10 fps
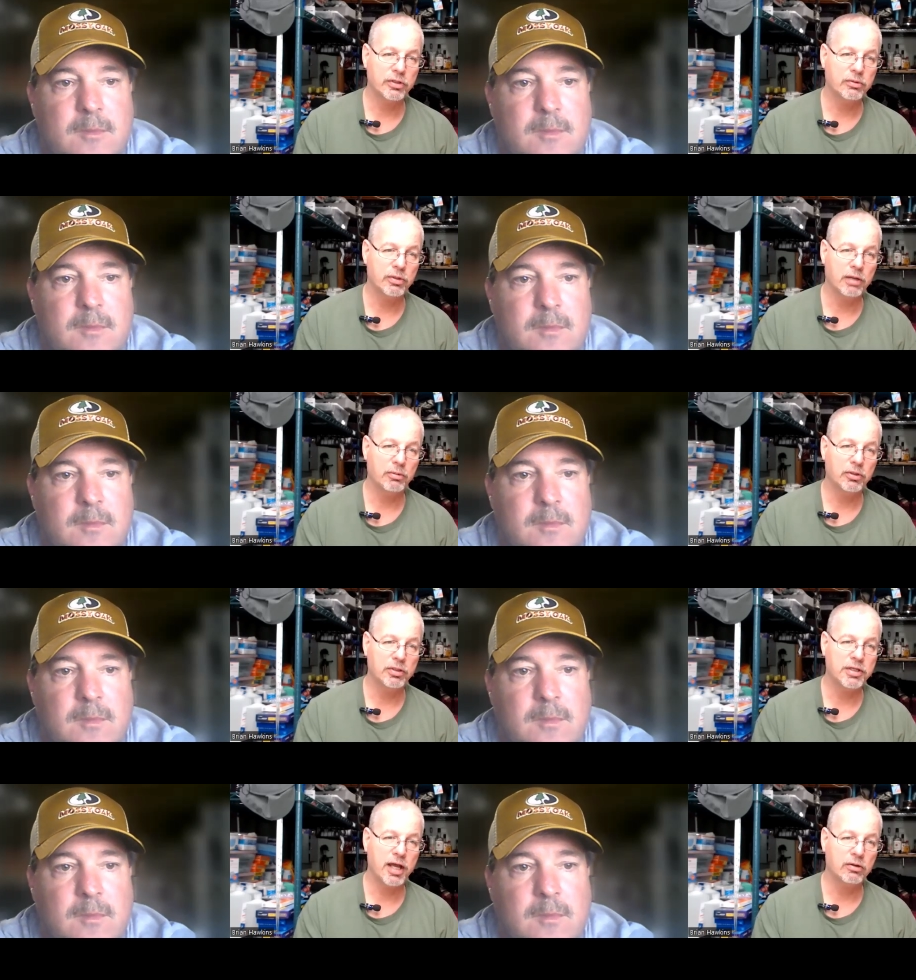Speaker 1: so you were
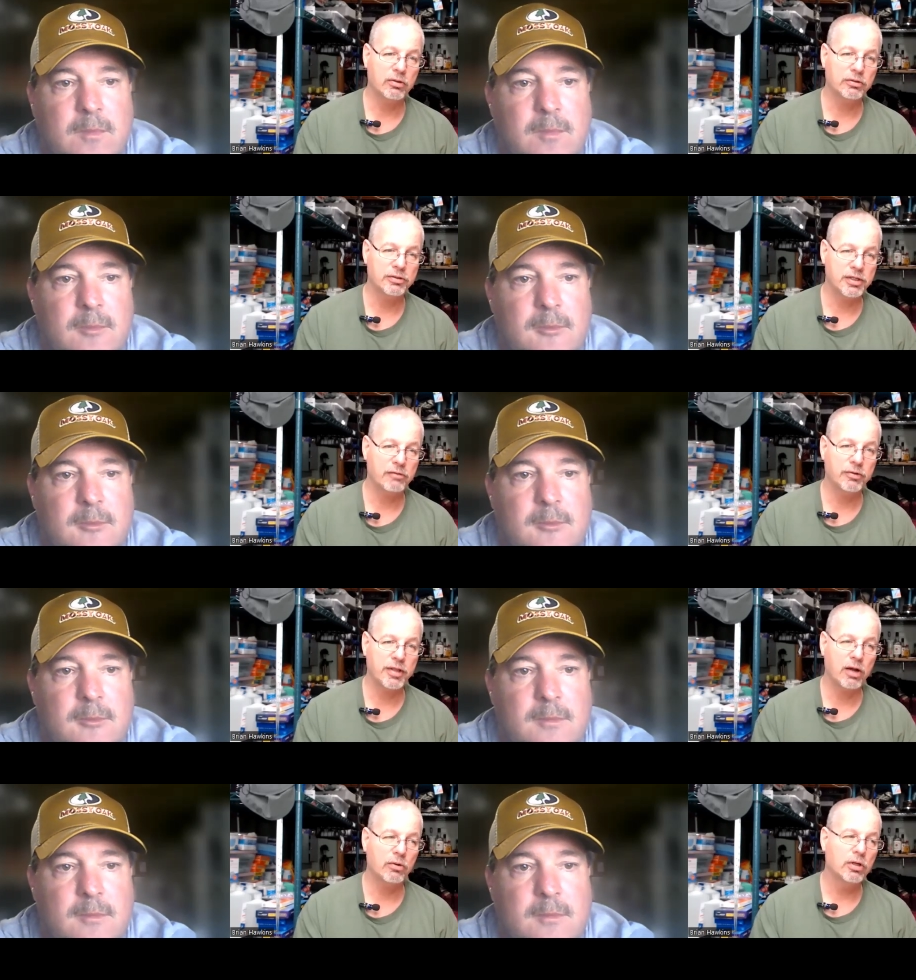able to tackle
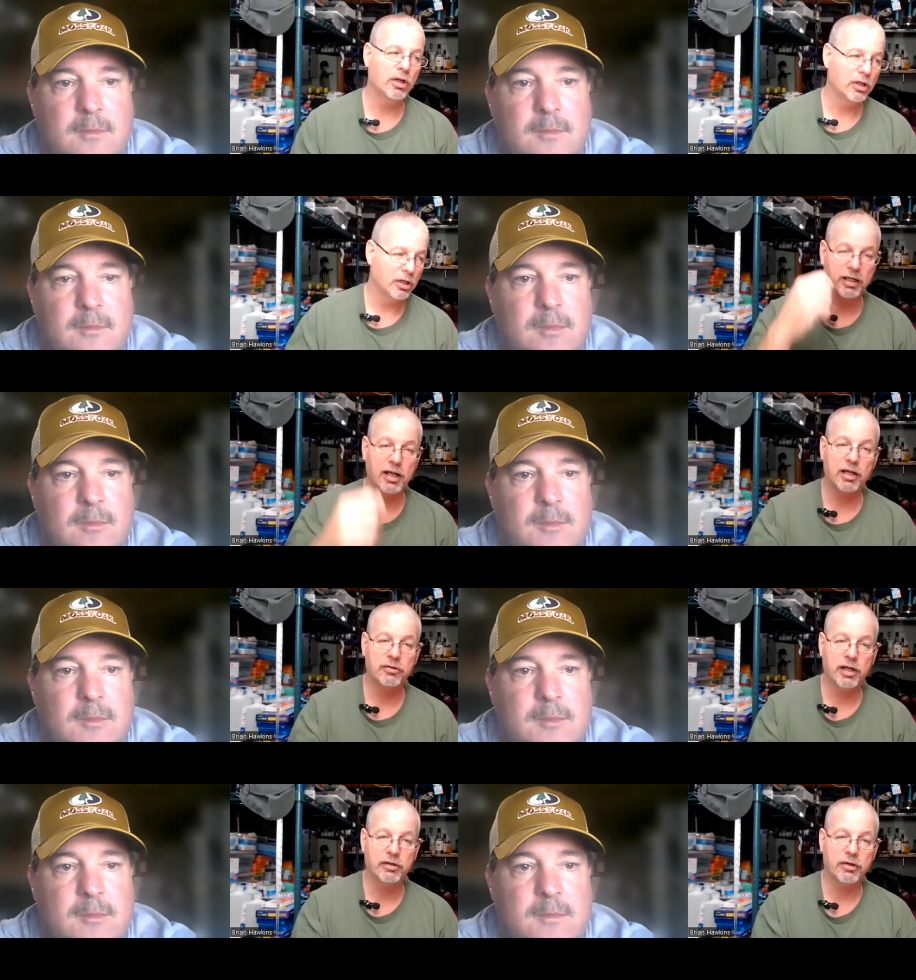stuff without paying a
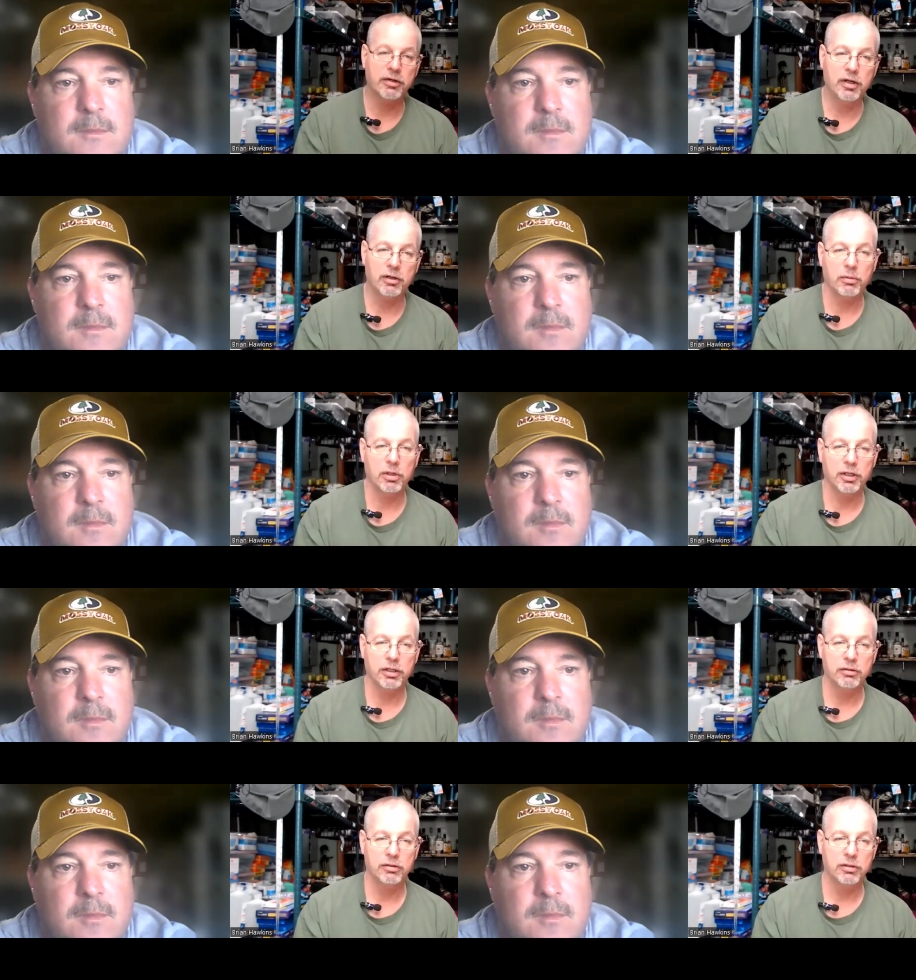contractor a ton of
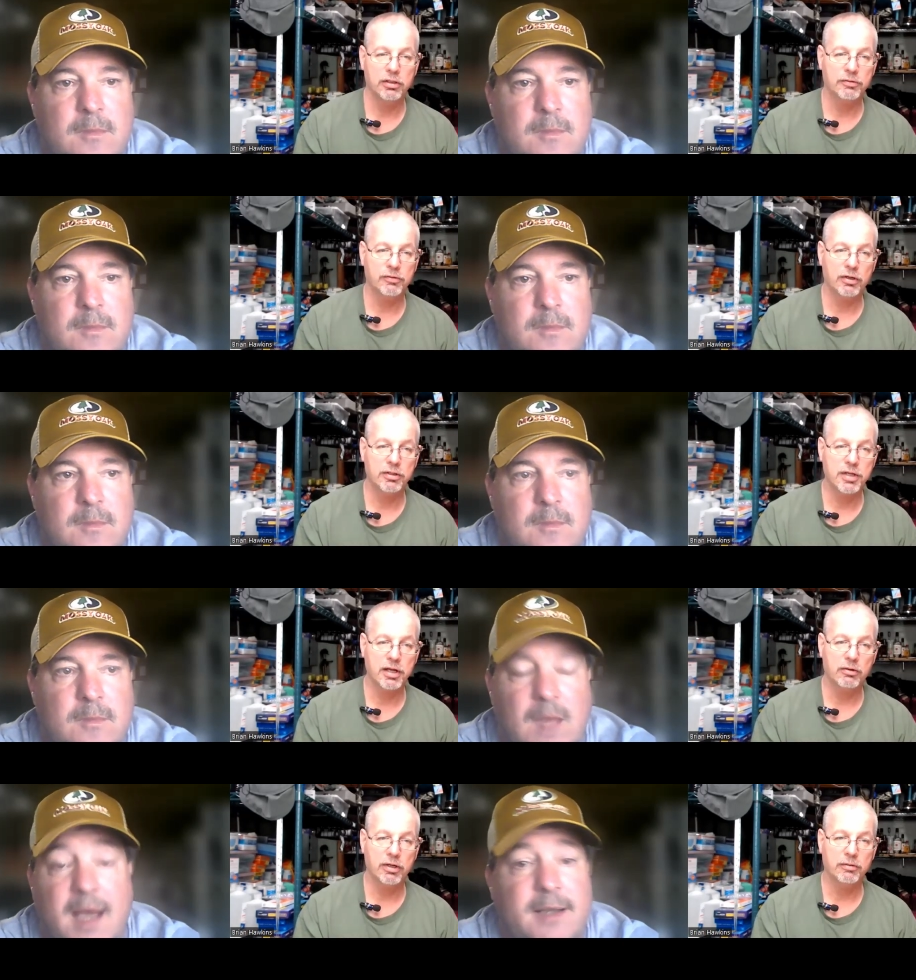money.
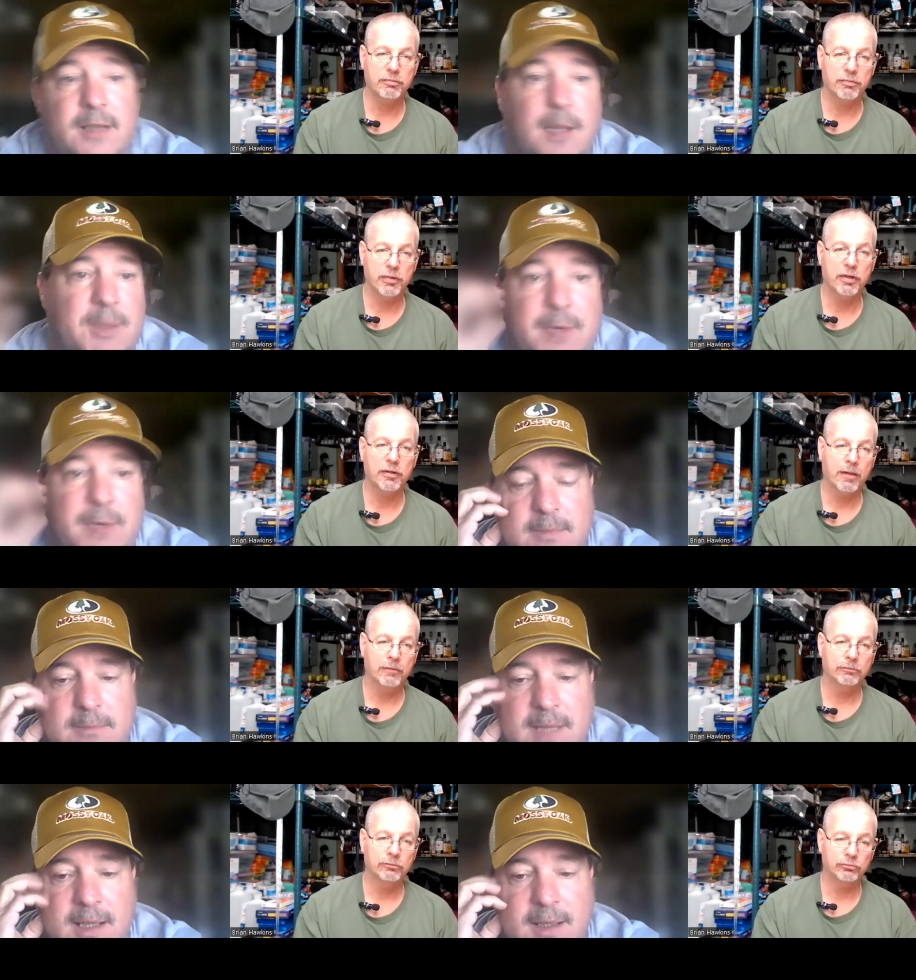Yeah, I mean, we
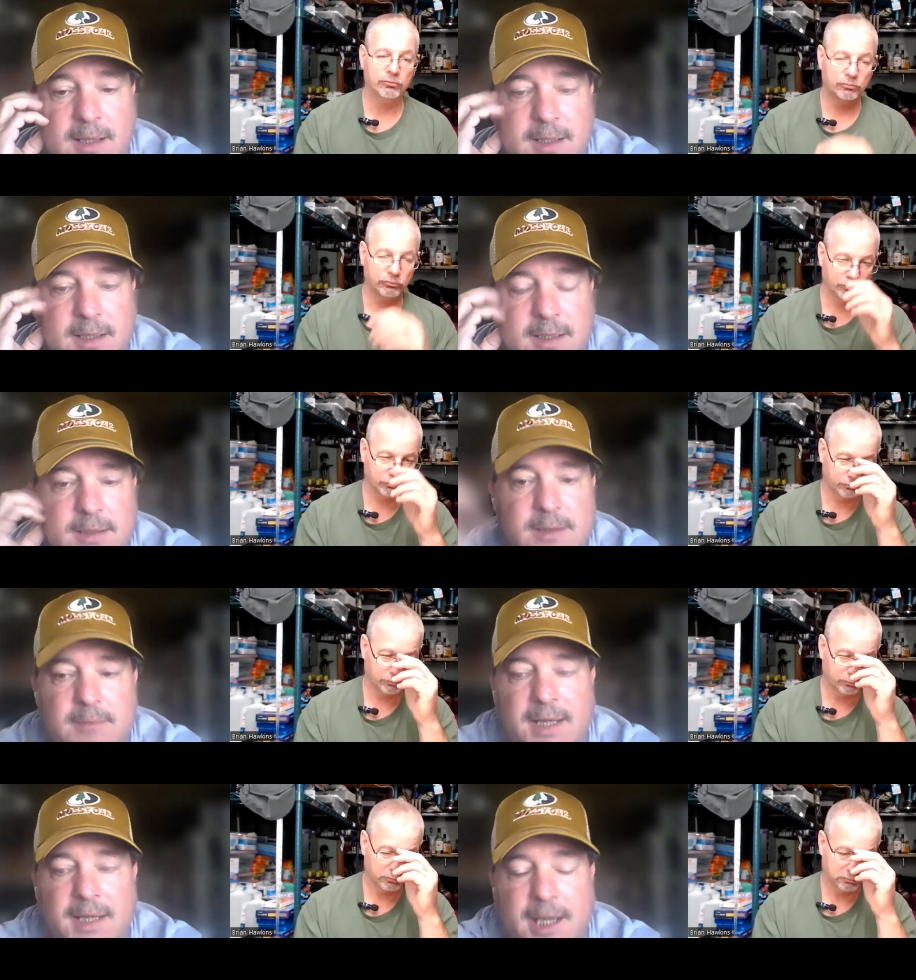
Speaker 2: my uh, my
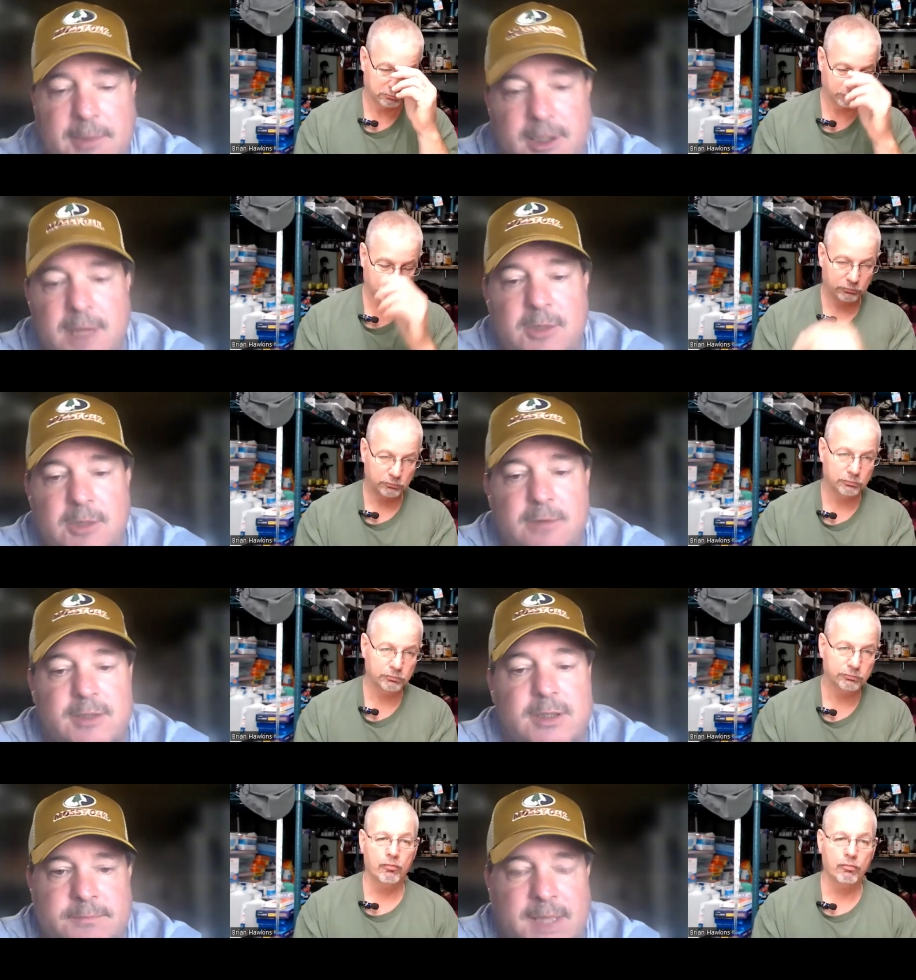neighbor come over,
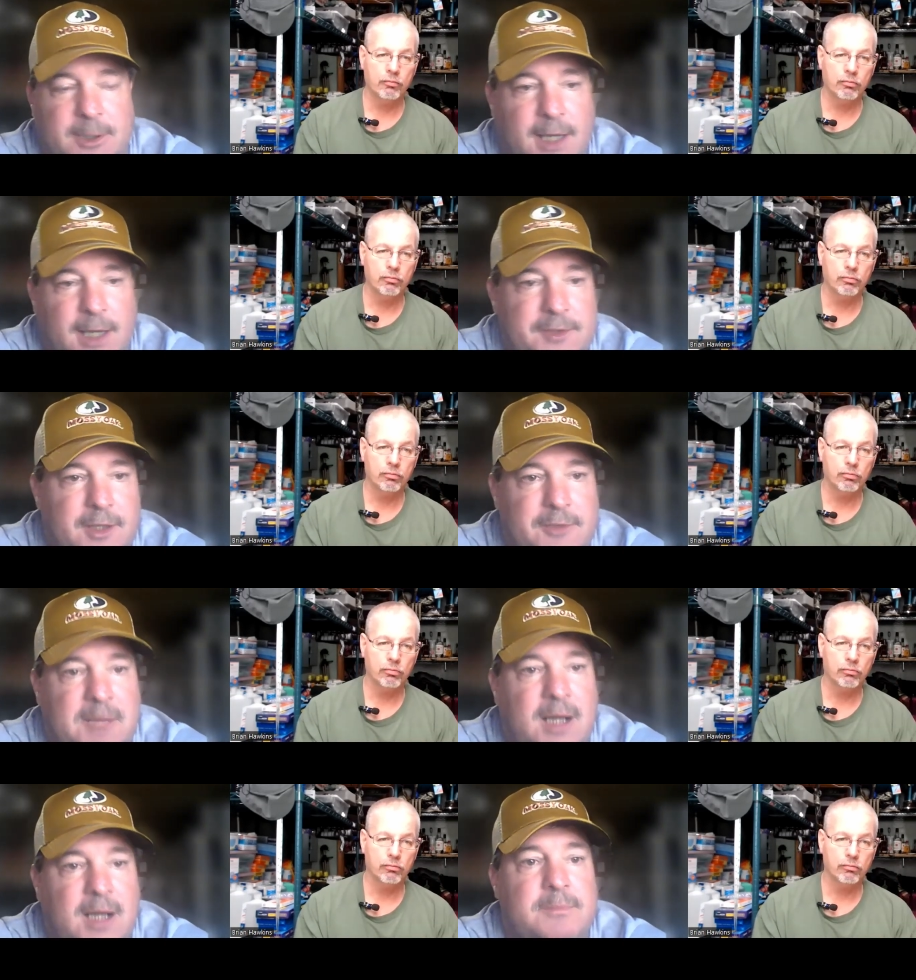my grandson's
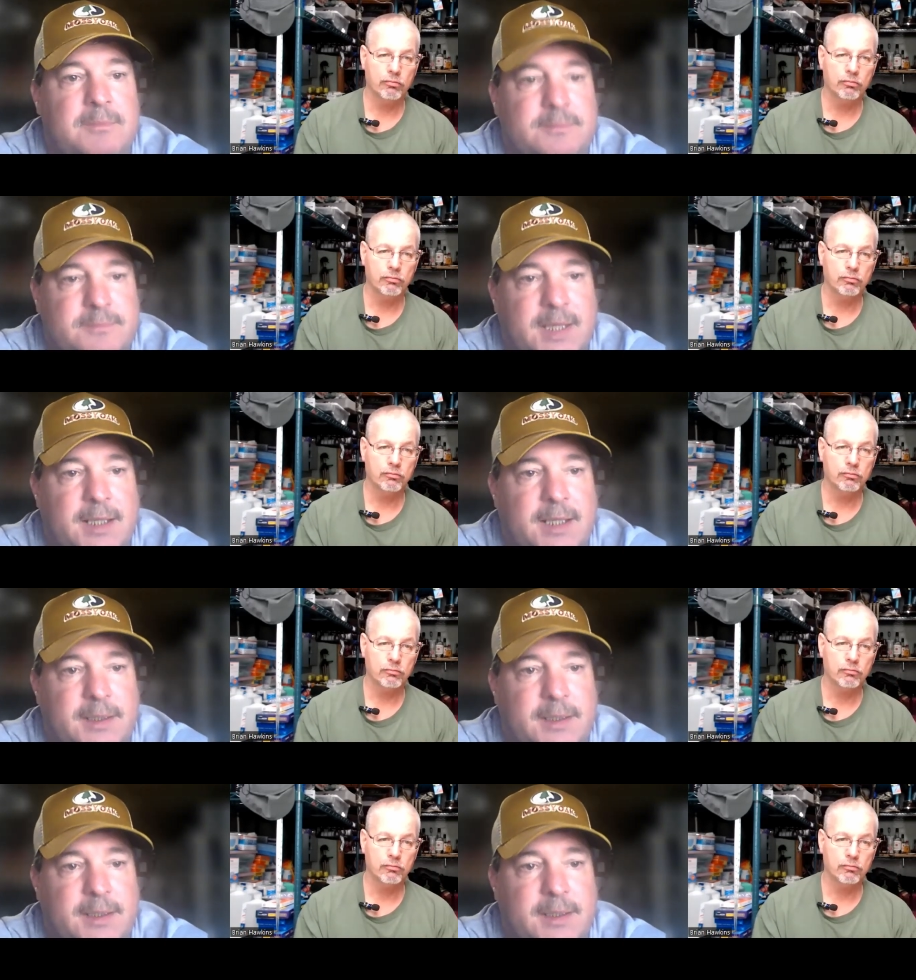mom and